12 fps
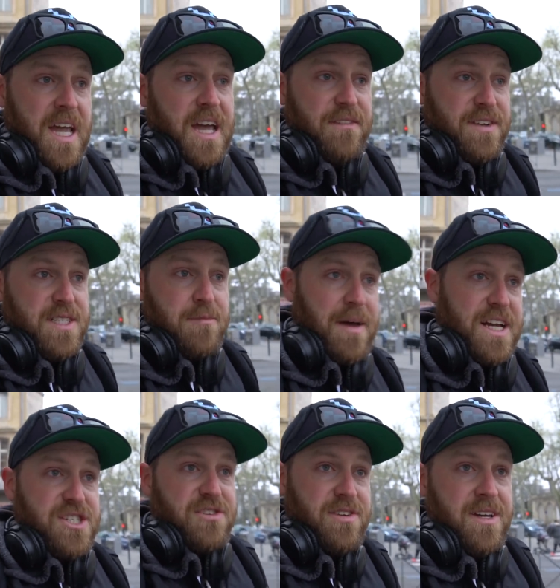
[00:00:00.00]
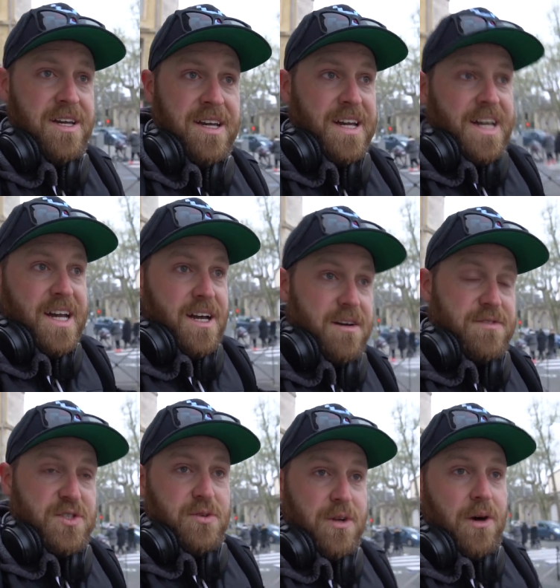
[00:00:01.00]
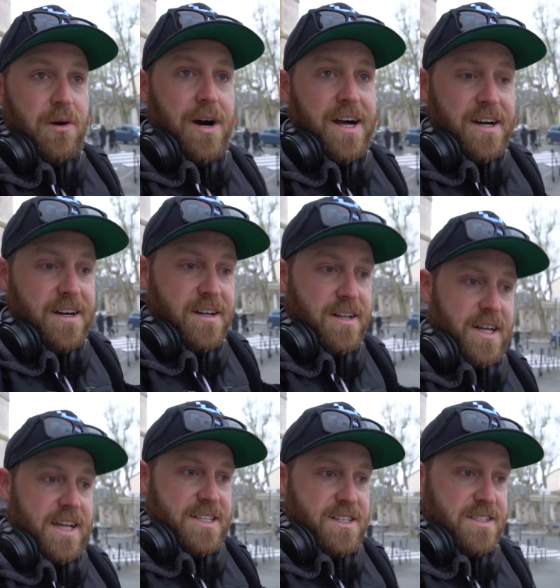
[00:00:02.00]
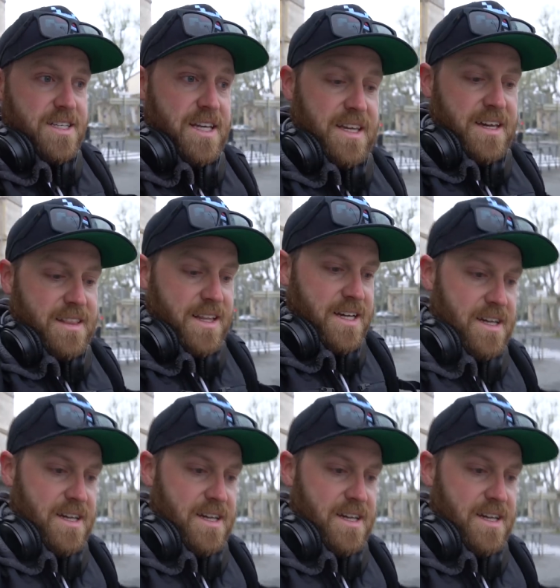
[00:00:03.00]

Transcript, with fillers: if it's a badge of pseudo honor, I guess I'll take it.